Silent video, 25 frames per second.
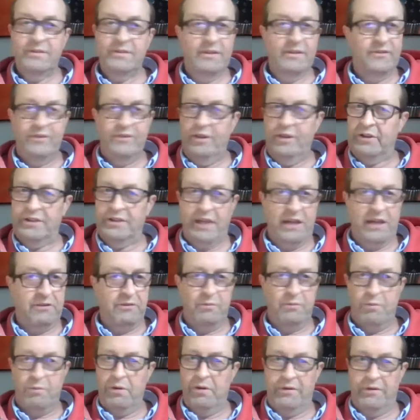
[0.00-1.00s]
it's not the end
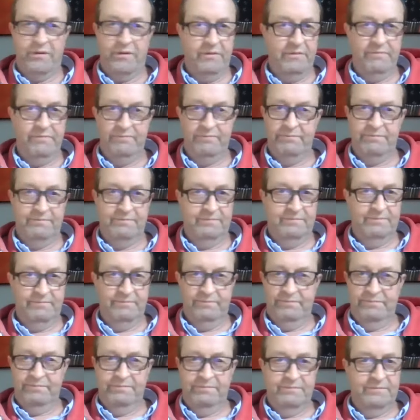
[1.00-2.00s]
of the world.
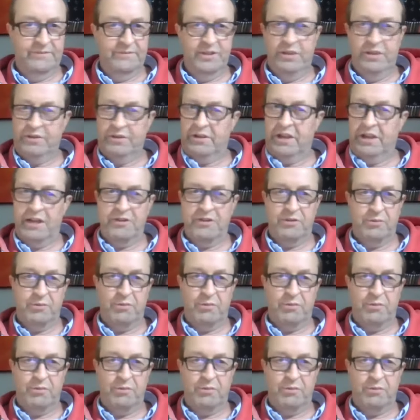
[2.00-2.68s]
Not the end of